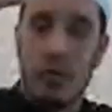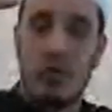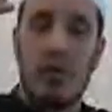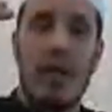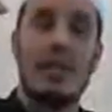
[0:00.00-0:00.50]
ibn
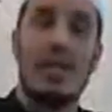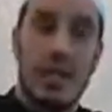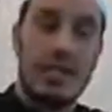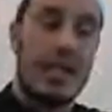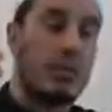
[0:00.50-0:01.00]
Zurara
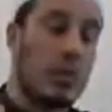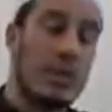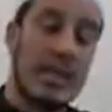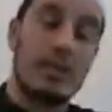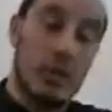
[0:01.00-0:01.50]
said, uh, Sa'd ibn Zurara
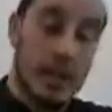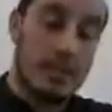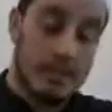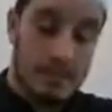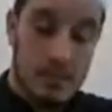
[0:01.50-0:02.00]
said to
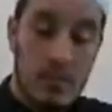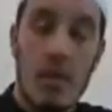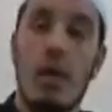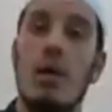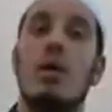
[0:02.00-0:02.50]
him,
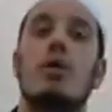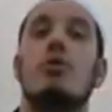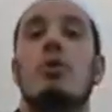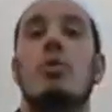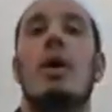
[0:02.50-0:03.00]

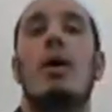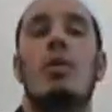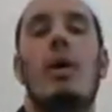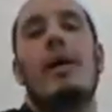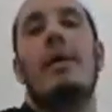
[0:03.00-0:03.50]
you know
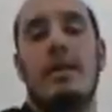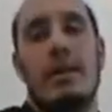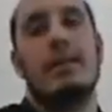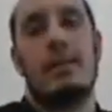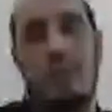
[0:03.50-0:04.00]
what, what about
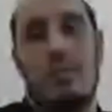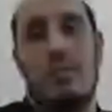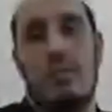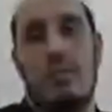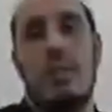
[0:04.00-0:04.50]
this?
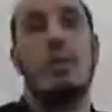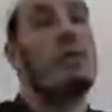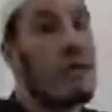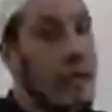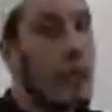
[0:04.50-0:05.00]
They were
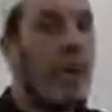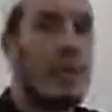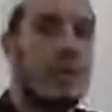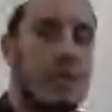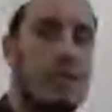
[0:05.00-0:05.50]
very
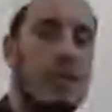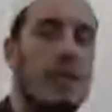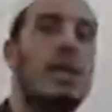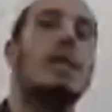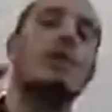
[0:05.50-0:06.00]
wise.
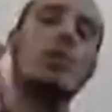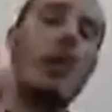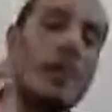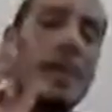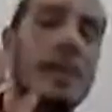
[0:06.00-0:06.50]
He said,
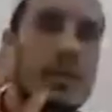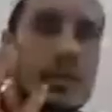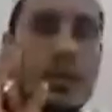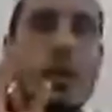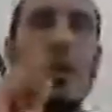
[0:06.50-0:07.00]
what about this?